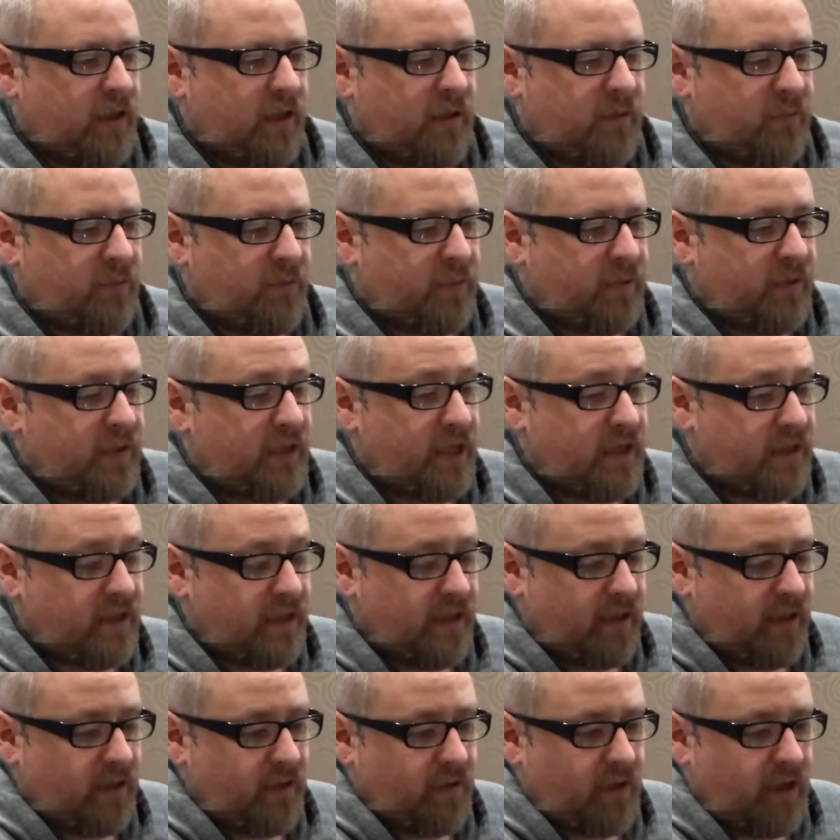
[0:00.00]
potentially
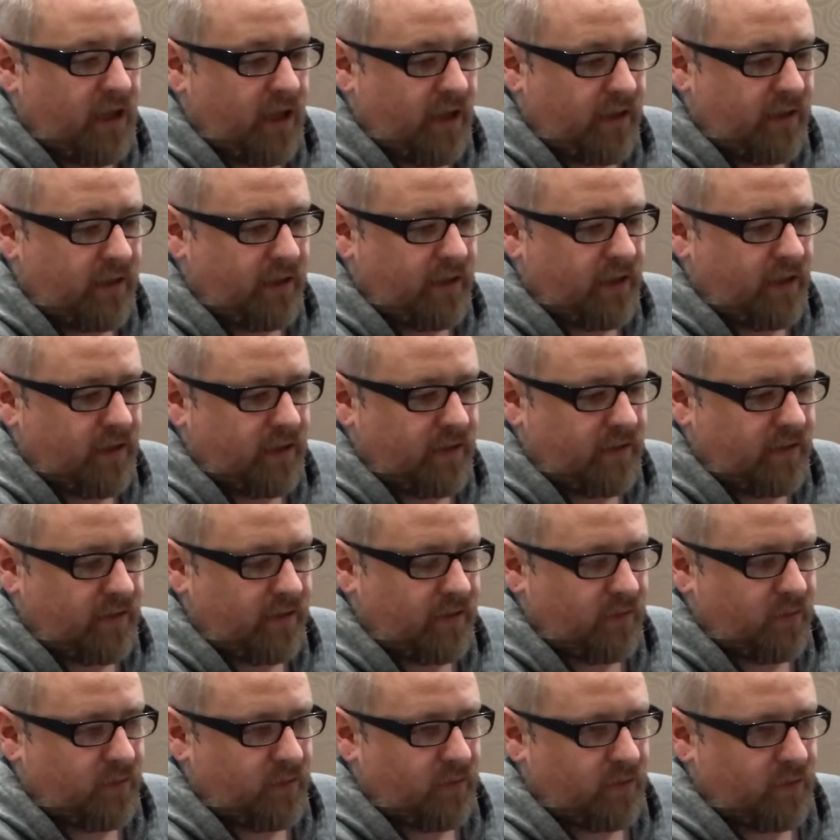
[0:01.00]
how hot it gets, I
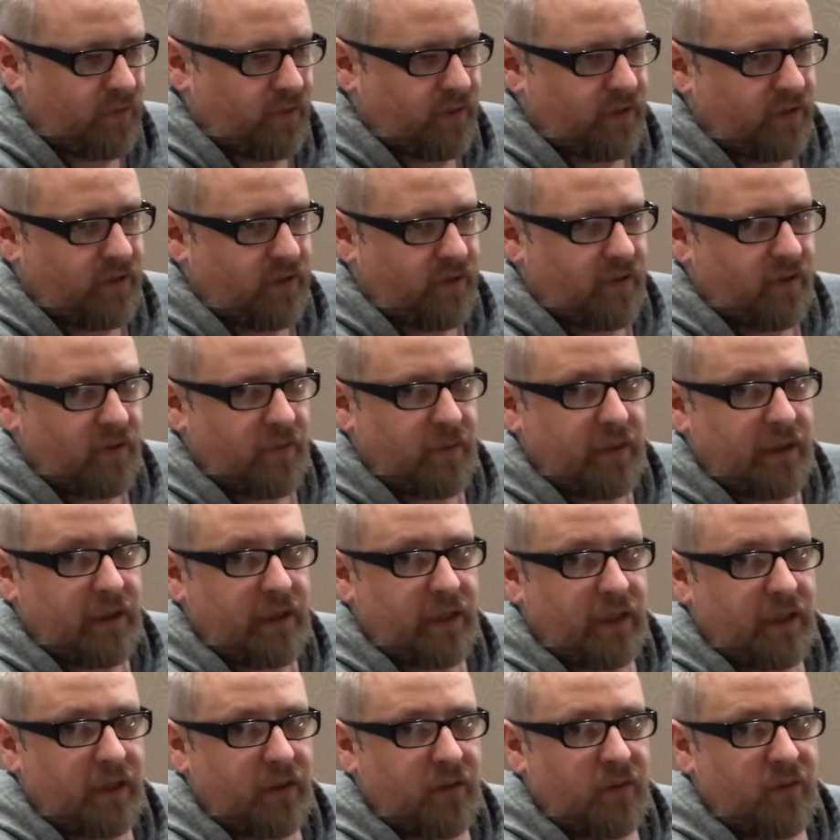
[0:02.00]
suppose, whether I might
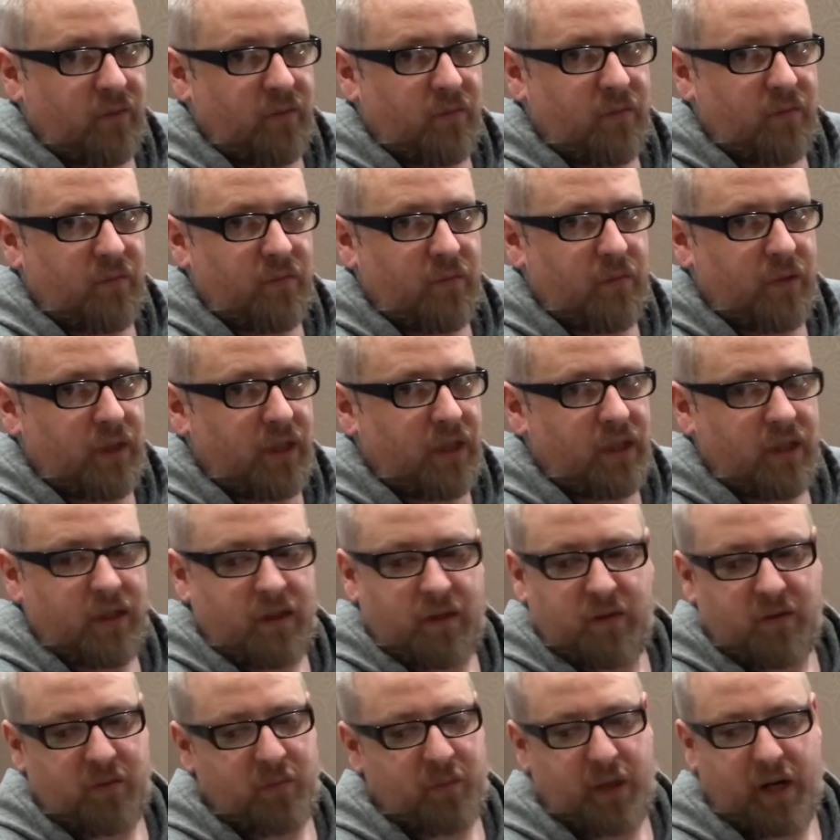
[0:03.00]
like make it
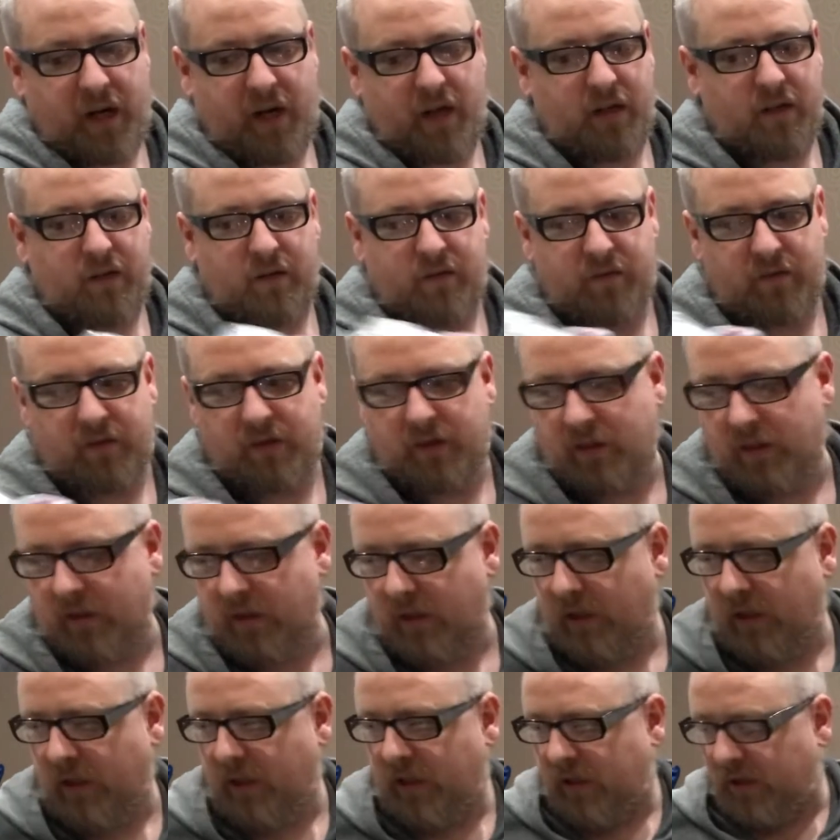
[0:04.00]
into part of the
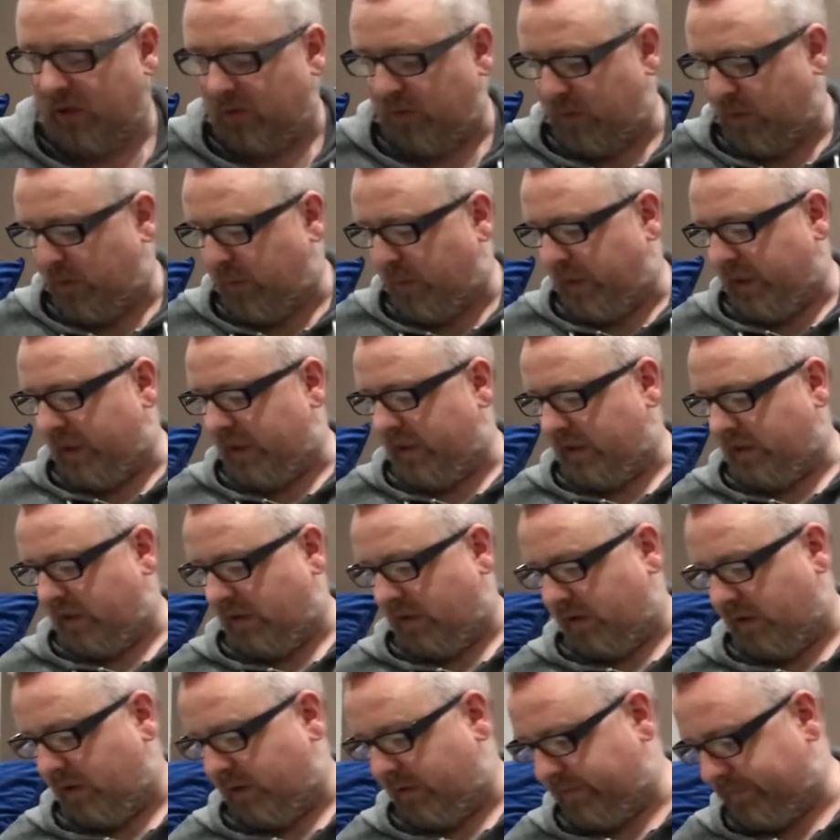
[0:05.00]
boot build,
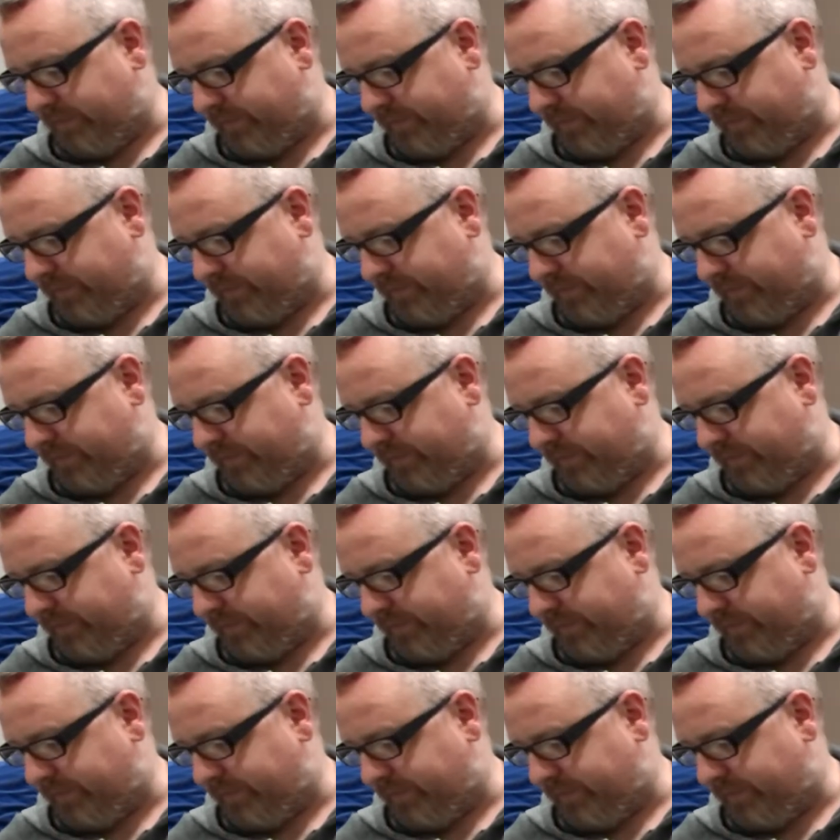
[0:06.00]
or